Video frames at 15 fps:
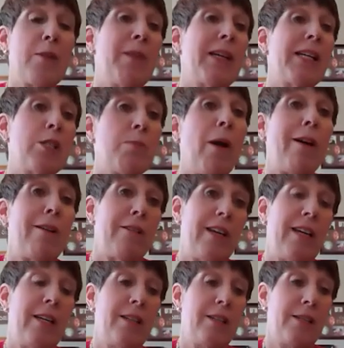the biggest part
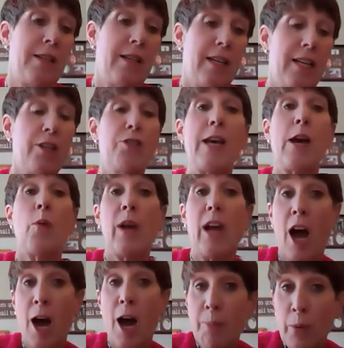is here's how we
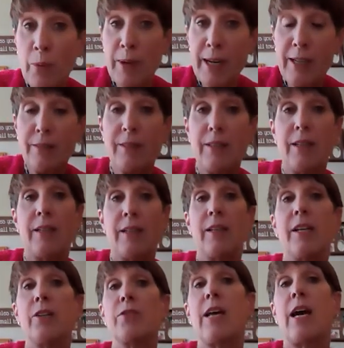operate and
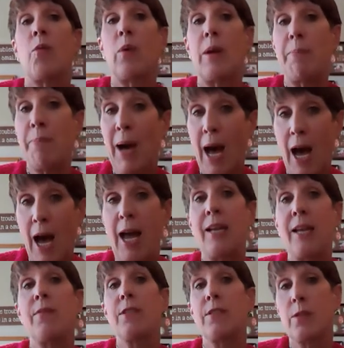here's how we buy
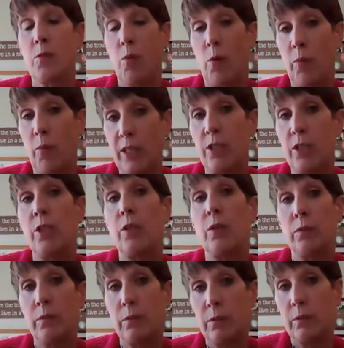and this is what we do.
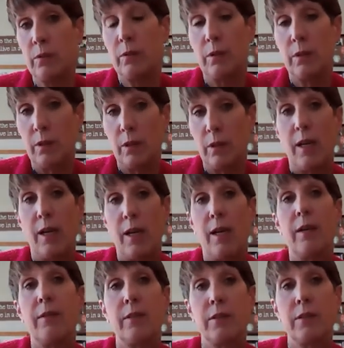Gotcha.
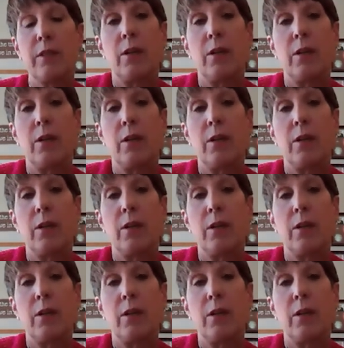Okay.